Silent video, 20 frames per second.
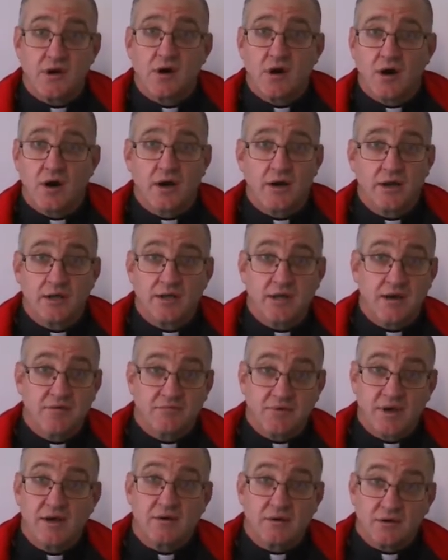are in their
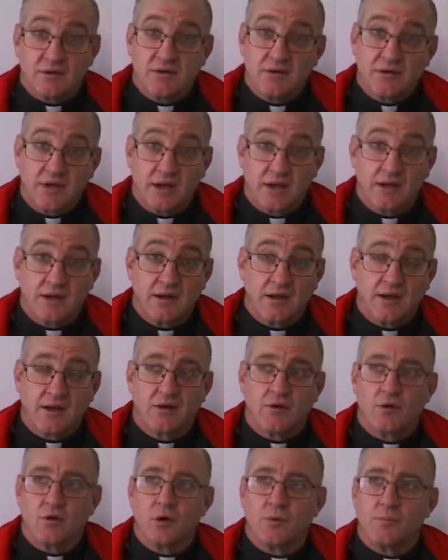vehicle in
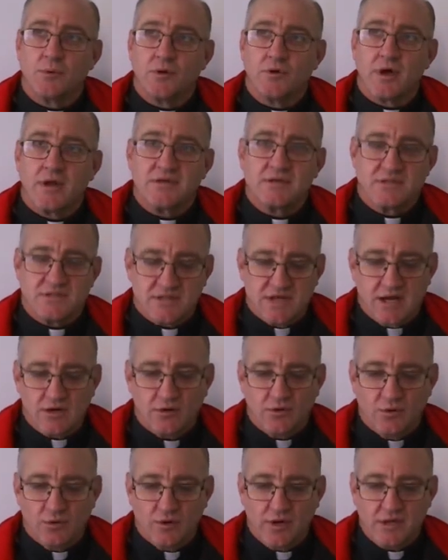loco parentis, that
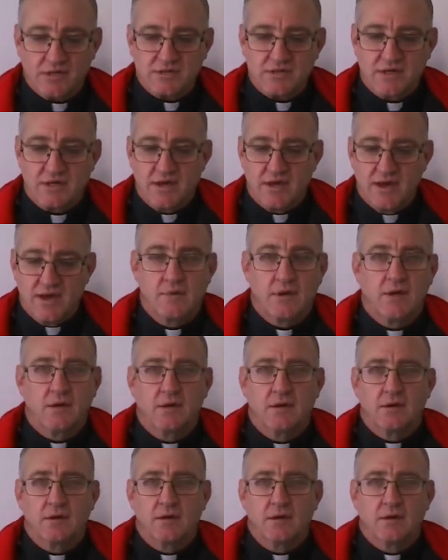law is.
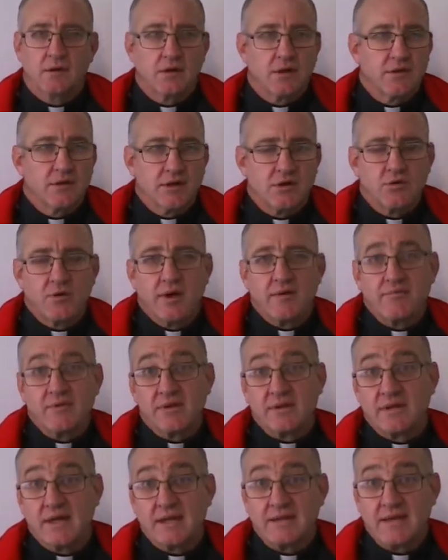You know, they do
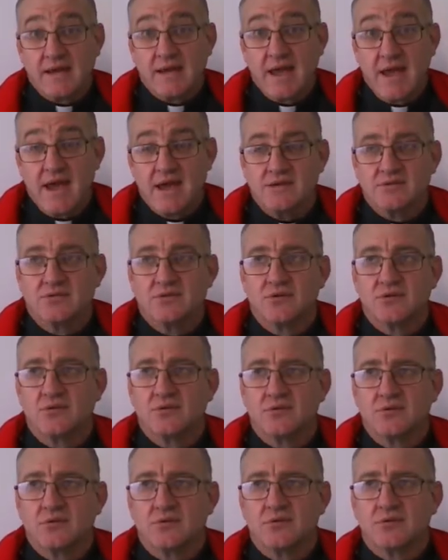everything that they can
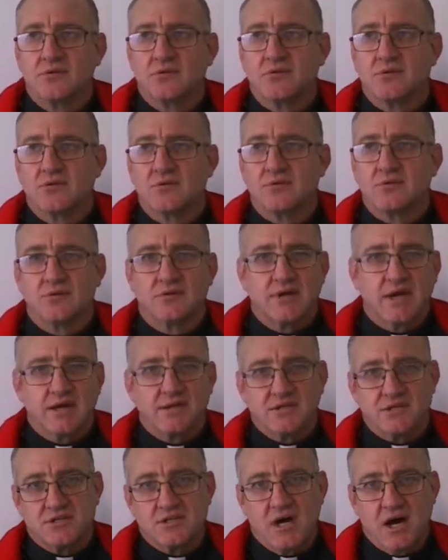to take
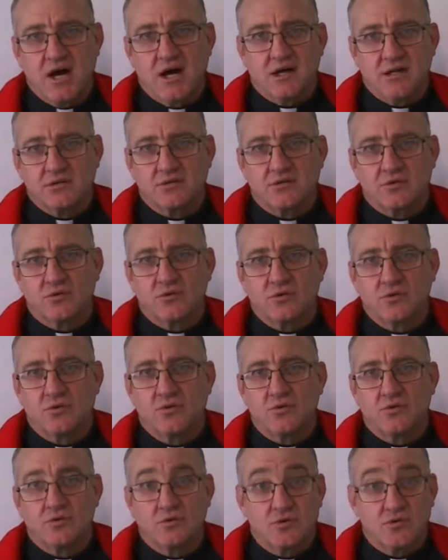the child
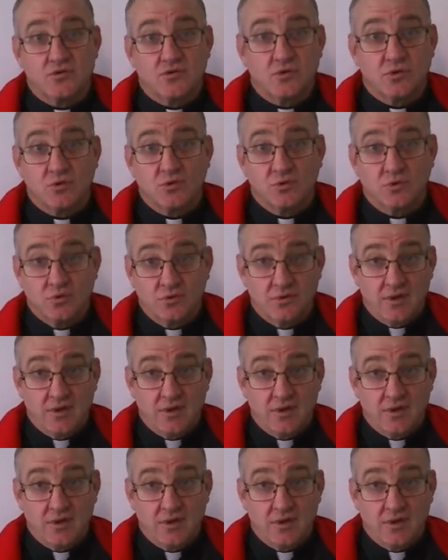to school